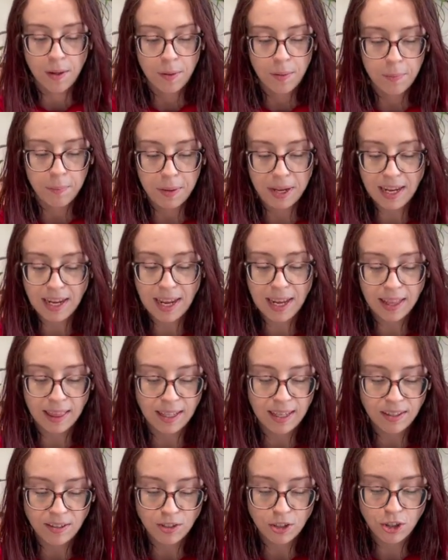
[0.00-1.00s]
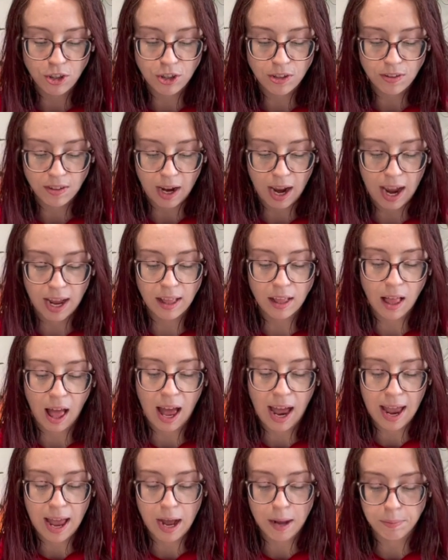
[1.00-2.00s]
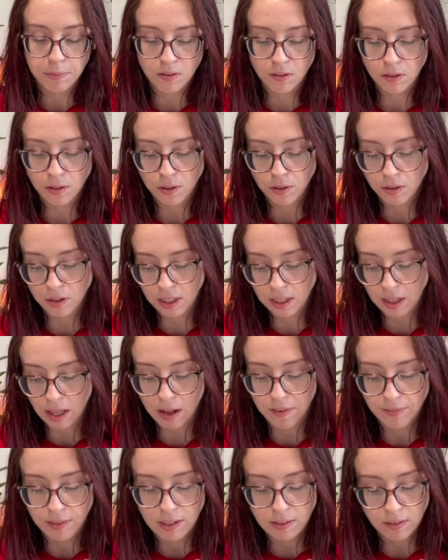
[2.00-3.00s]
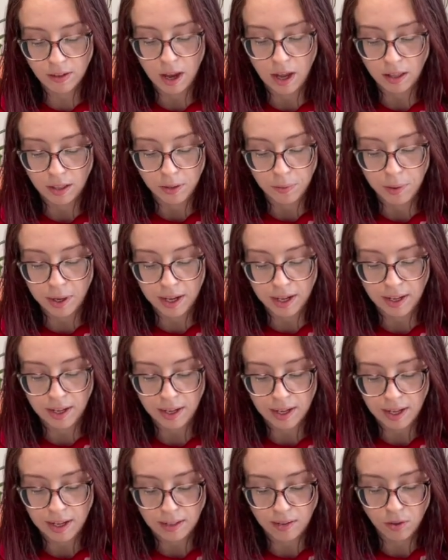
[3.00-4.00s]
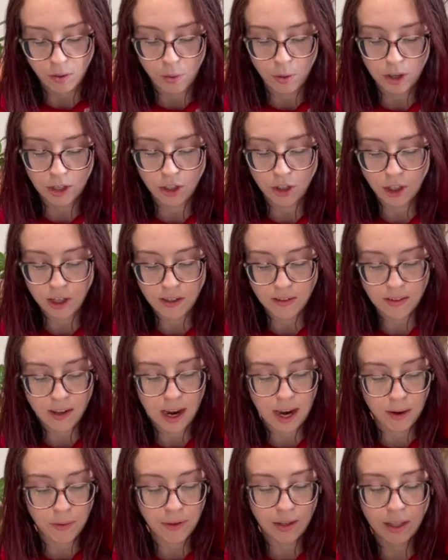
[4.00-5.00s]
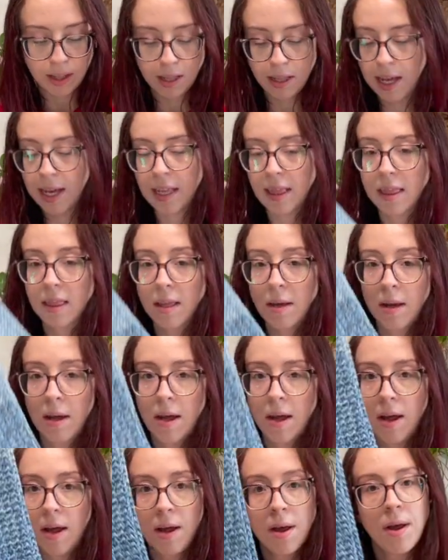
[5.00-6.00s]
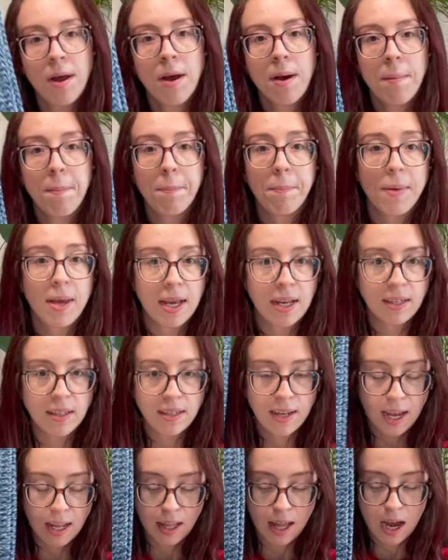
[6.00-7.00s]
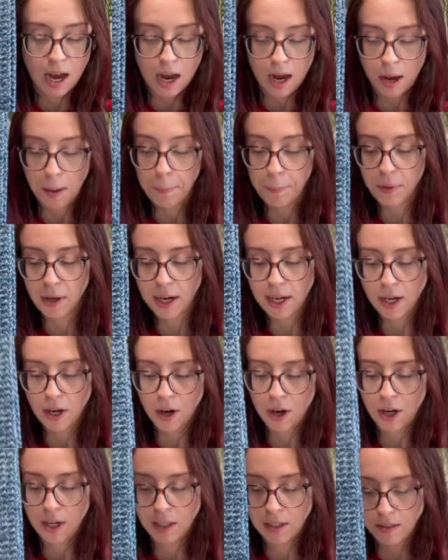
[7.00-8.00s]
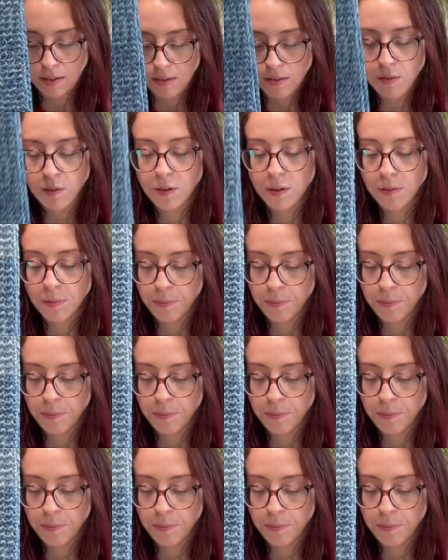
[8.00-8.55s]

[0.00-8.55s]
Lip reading: But yeah, these are just, I absolutely love this colorway. It's gorgeous. I really like the Mandala Ombré yarns.